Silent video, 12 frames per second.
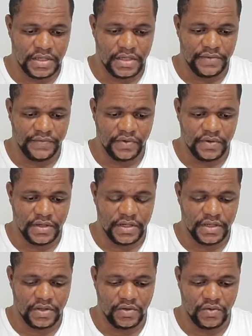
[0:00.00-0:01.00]
If you're in
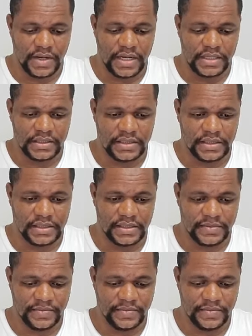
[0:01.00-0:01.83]
the US,